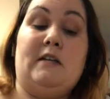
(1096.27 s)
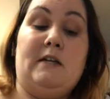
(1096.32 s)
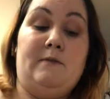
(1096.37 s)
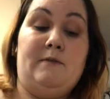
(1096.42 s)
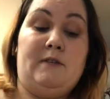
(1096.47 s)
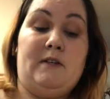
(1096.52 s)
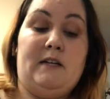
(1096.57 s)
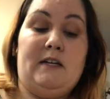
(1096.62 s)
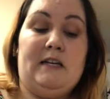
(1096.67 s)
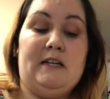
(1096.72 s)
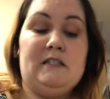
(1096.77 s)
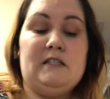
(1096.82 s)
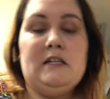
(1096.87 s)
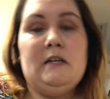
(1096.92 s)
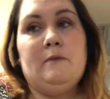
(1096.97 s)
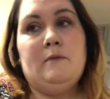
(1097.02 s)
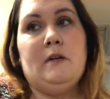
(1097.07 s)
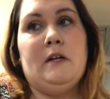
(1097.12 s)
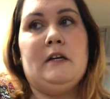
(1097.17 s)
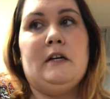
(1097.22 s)
I was kind of
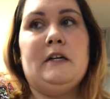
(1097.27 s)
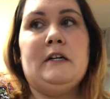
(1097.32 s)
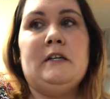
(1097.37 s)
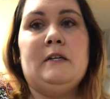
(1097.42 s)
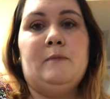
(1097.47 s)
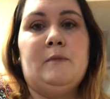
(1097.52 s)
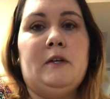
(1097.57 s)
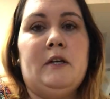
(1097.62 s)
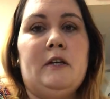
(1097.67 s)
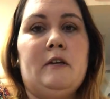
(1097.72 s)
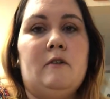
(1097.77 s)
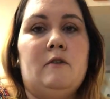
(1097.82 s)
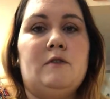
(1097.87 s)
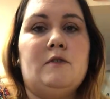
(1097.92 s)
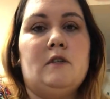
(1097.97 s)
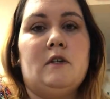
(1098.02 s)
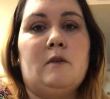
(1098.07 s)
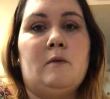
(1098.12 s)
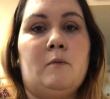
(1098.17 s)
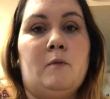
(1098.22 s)
hesitant when I got it. I'm like, oh,
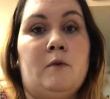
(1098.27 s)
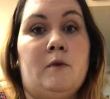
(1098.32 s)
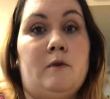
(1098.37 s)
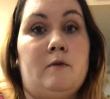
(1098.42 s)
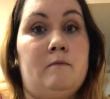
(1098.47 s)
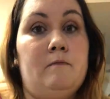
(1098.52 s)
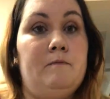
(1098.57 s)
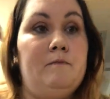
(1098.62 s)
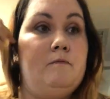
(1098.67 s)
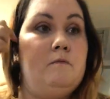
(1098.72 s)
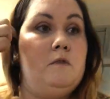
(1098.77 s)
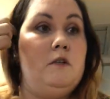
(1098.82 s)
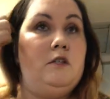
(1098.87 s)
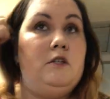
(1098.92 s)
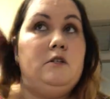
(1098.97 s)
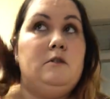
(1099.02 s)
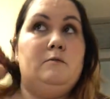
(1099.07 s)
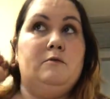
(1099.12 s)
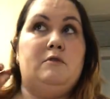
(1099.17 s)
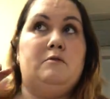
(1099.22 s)
it's not gonna work.
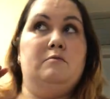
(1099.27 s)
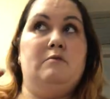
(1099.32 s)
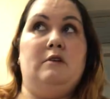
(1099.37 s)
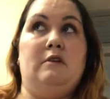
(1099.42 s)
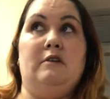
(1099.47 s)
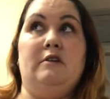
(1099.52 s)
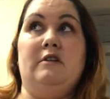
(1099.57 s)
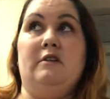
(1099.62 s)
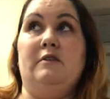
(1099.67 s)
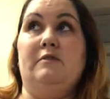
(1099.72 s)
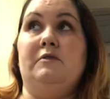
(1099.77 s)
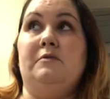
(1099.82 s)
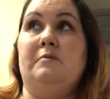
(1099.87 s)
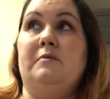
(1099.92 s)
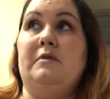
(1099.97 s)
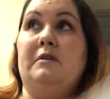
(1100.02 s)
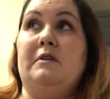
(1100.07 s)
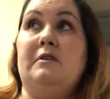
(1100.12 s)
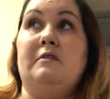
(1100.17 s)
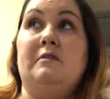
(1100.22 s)
Actually, works pretty good. I was
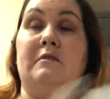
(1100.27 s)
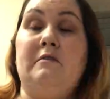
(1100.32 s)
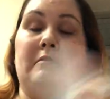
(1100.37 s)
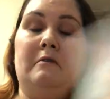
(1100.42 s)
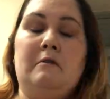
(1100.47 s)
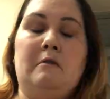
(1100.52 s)
surprised.